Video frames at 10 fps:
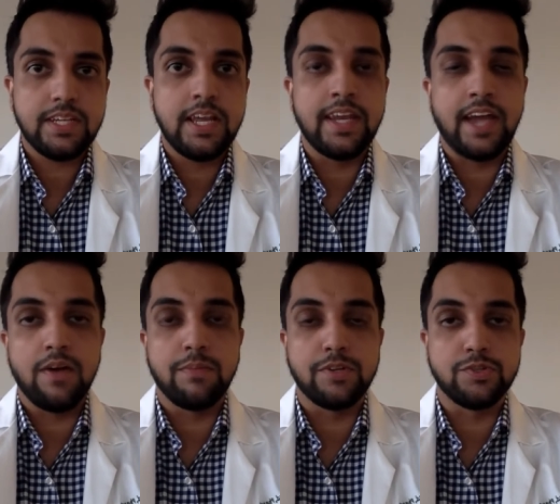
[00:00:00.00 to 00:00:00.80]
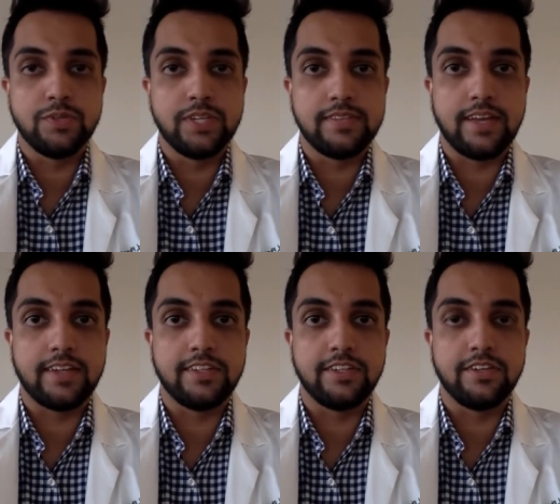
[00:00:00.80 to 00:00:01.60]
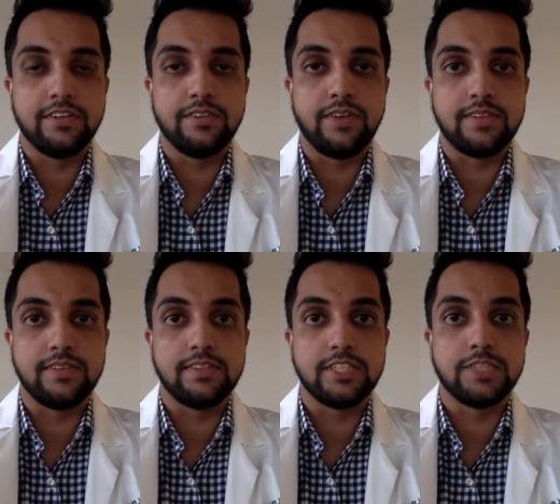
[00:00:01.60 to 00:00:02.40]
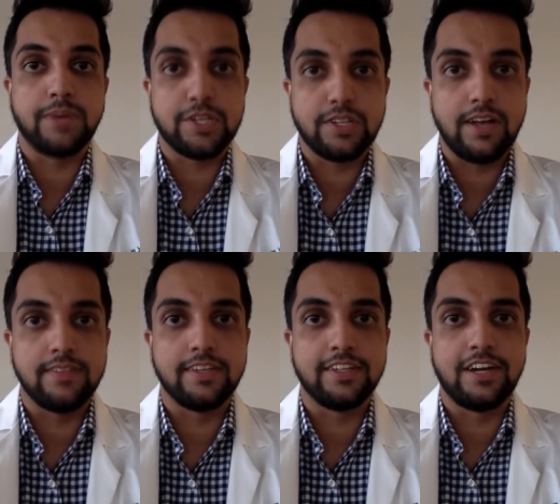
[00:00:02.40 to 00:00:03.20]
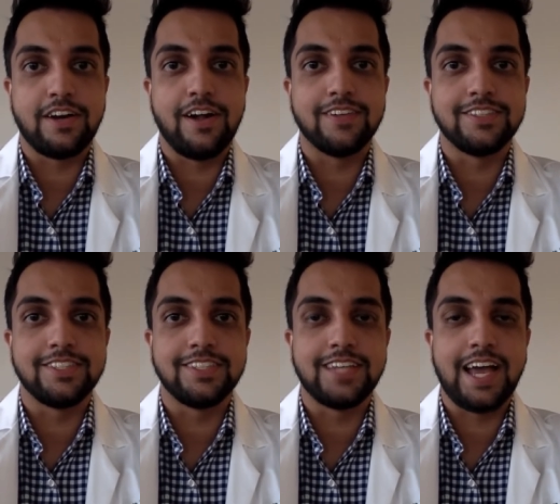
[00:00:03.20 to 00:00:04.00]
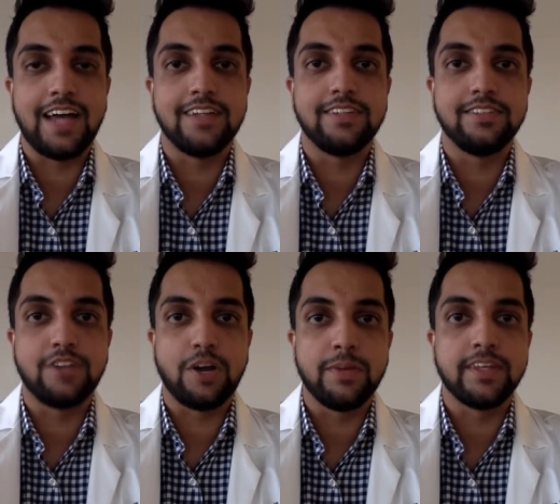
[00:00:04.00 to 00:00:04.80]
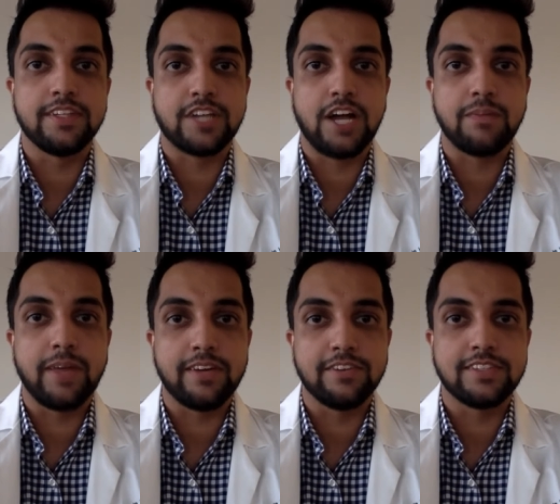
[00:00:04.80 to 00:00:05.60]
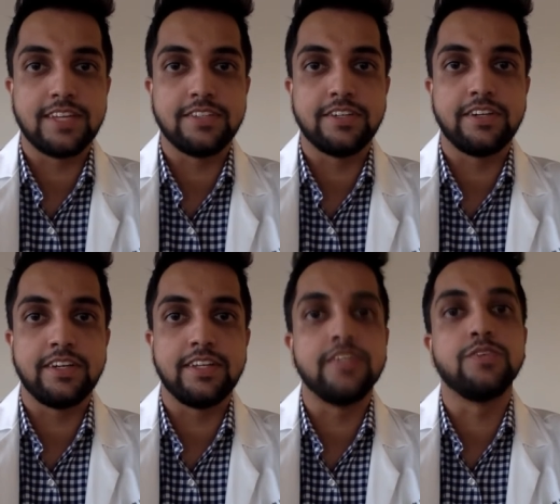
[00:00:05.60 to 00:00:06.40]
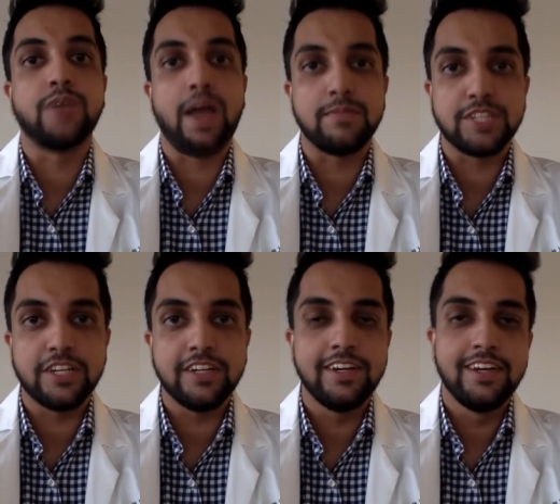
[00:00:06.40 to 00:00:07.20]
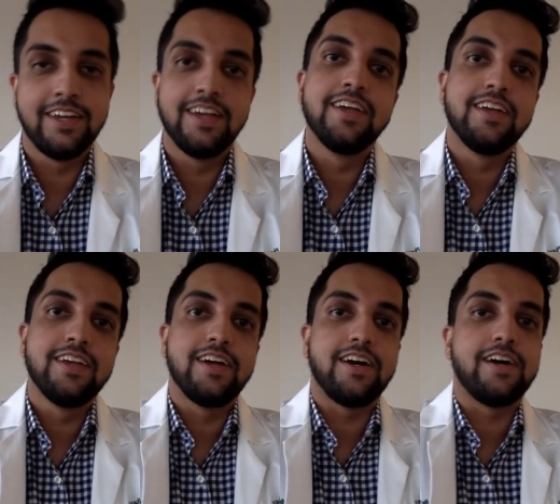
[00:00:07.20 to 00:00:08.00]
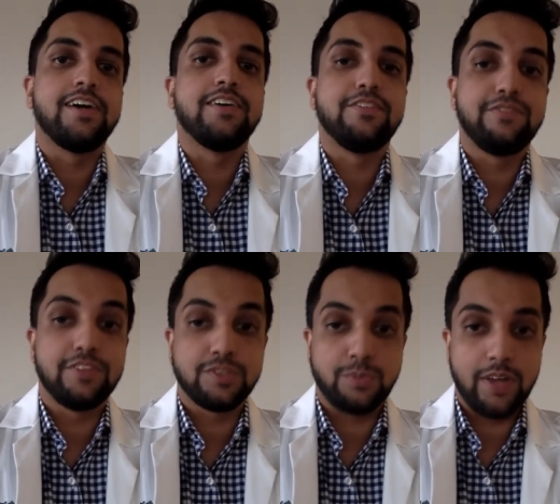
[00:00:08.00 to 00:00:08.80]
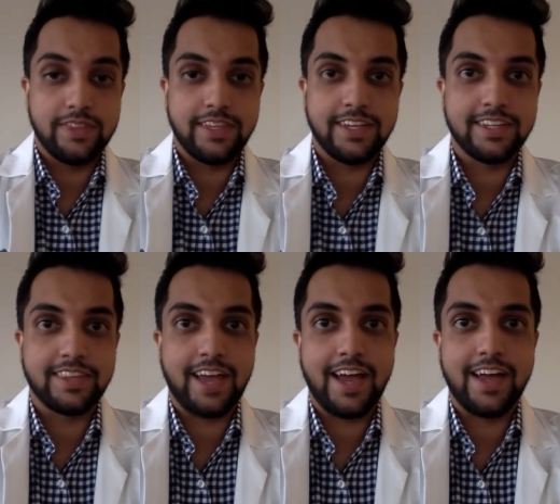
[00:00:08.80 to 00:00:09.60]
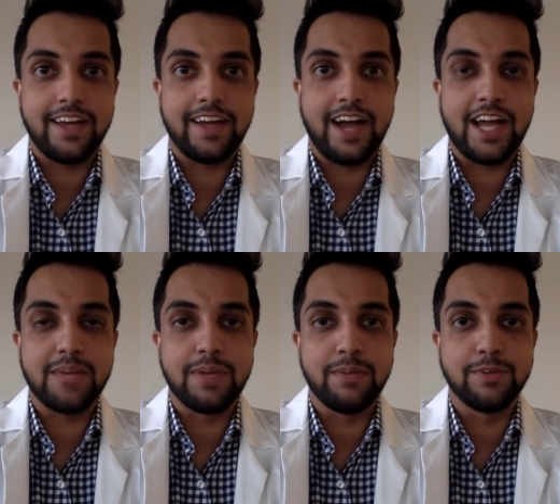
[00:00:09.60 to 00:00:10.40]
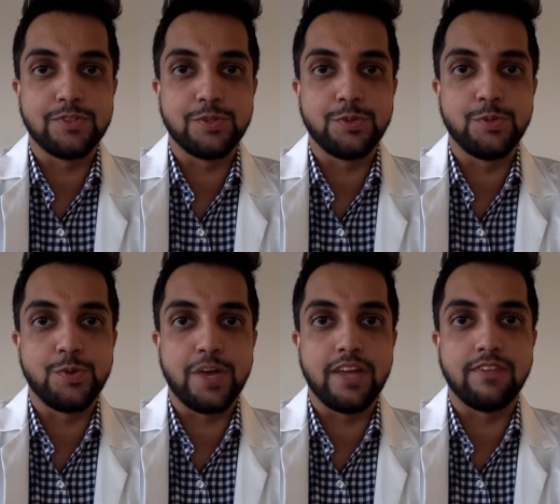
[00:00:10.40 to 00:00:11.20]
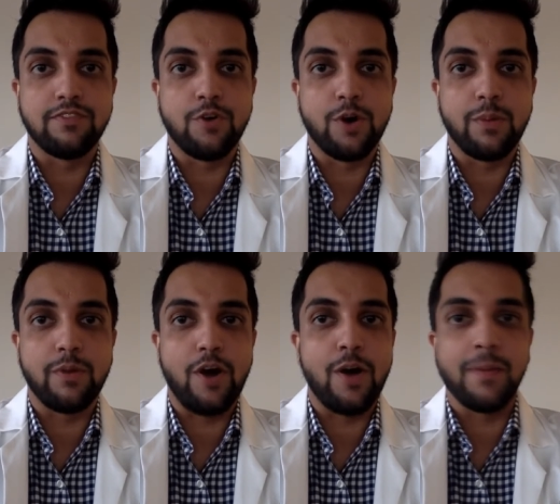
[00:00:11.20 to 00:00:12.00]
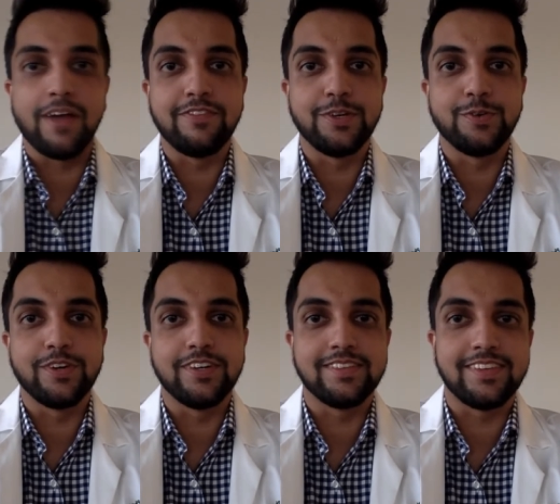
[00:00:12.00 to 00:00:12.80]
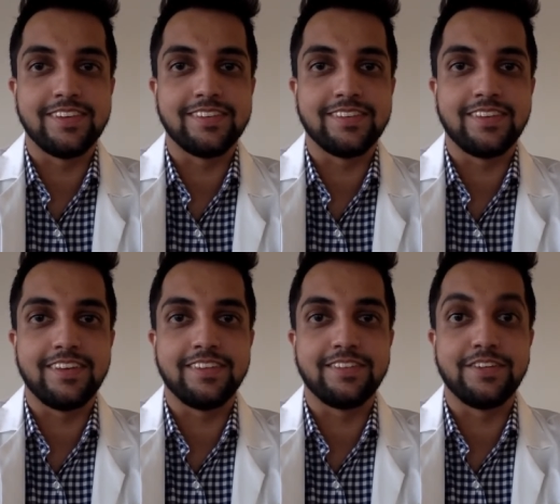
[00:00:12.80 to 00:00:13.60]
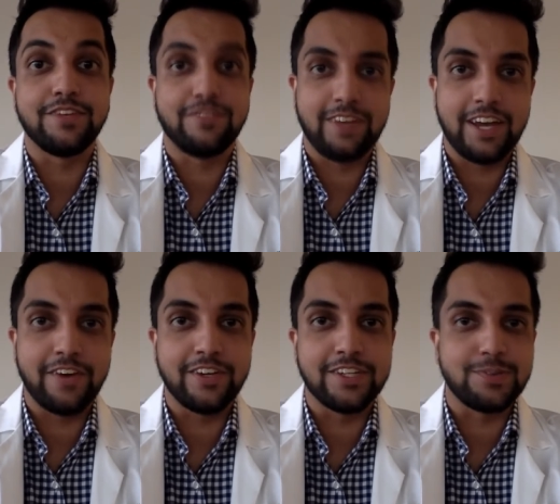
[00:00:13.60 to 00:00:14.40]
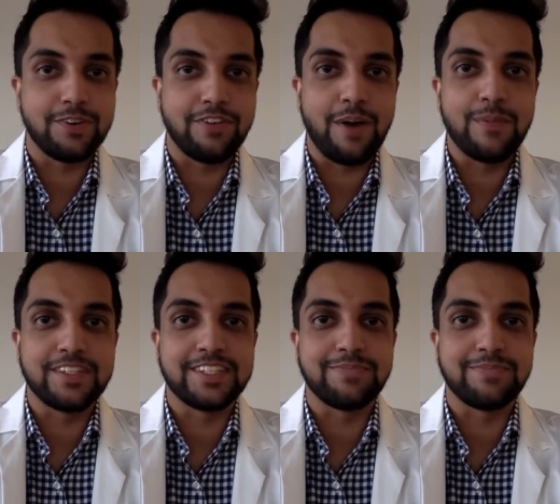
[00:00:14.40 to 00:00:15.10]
And now I'm pursuing a second-year residency specializing in oncology at Dartmouth-Hitchcock Medical Center in New Hampshire. If there's one thing that I am able to inform all my viewers is the different areas where pharmacists